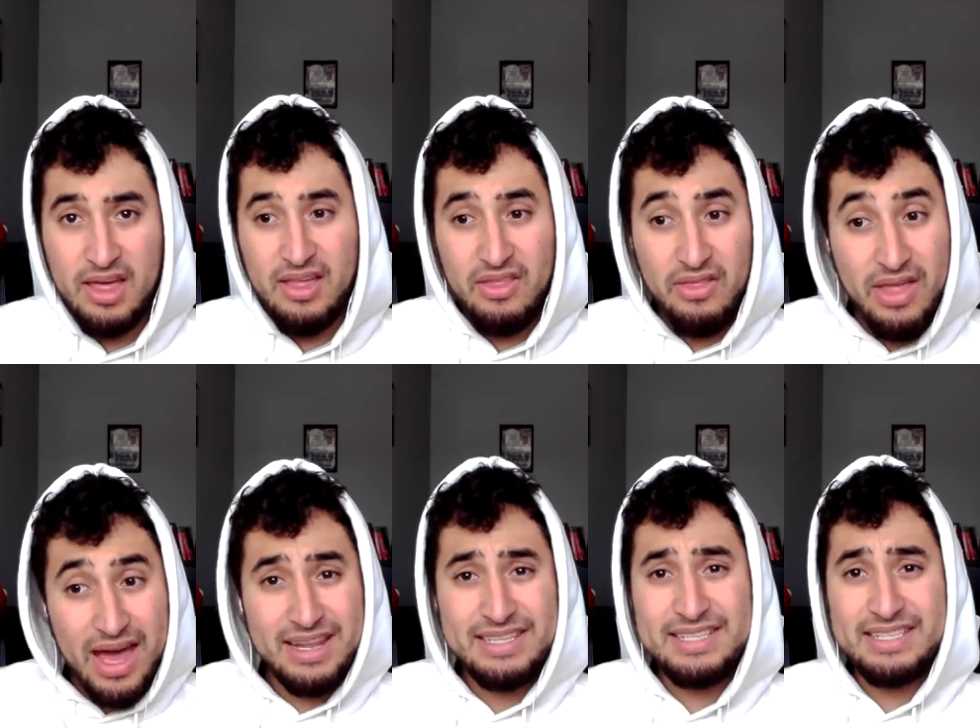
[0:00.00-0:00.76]

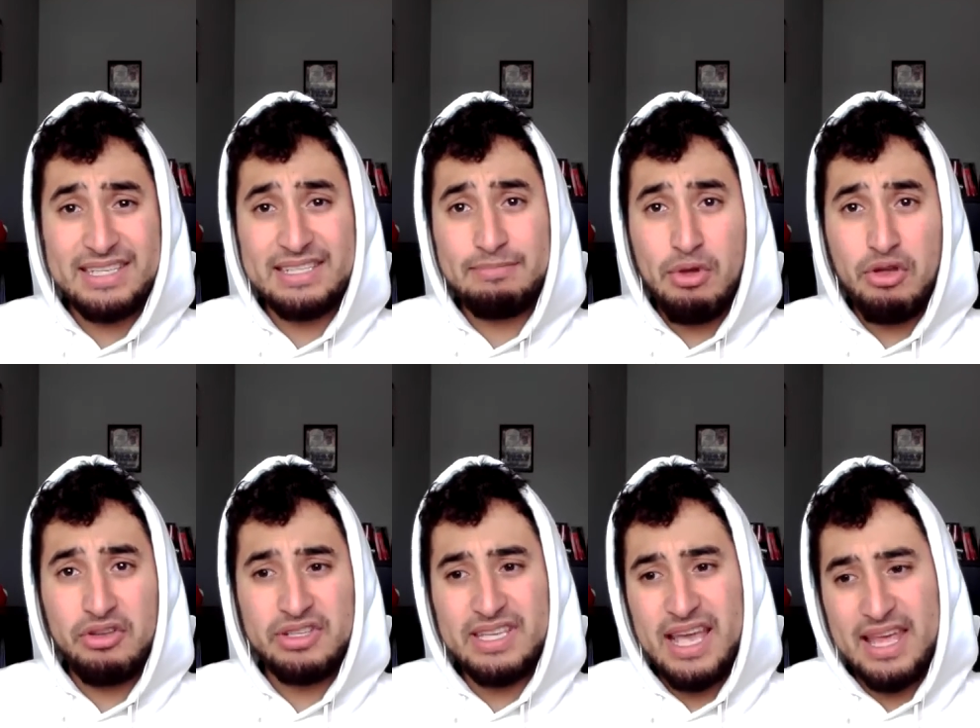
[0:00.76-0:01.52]
That is its
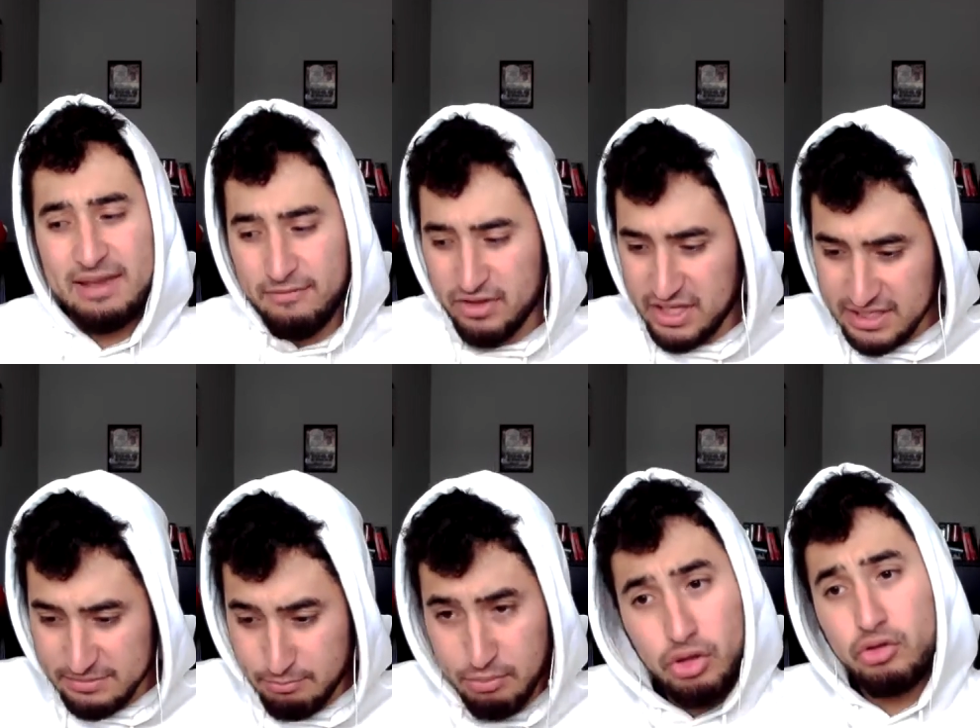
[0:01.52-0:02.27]
experience, and everything is
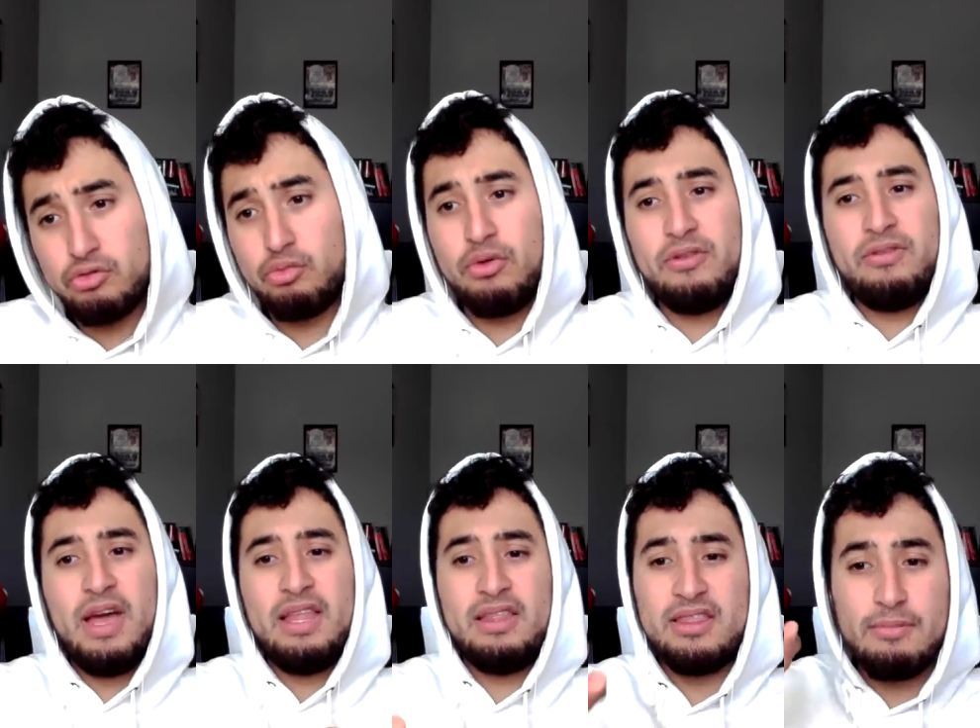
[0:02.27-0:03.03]
built with that.